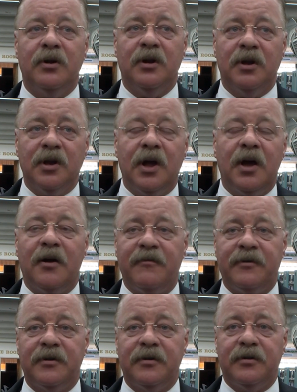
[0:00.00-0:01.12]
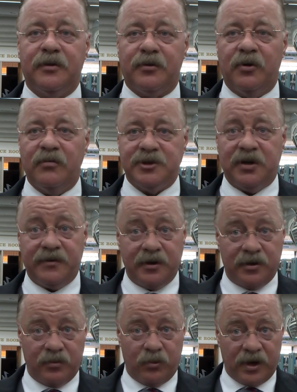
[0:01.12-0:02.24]
loved to throw himself
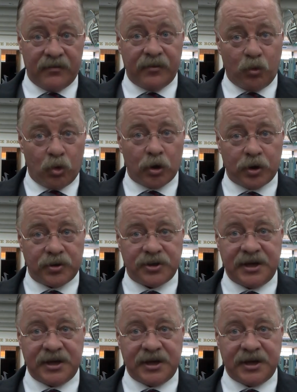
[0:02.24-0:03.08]
into whatever work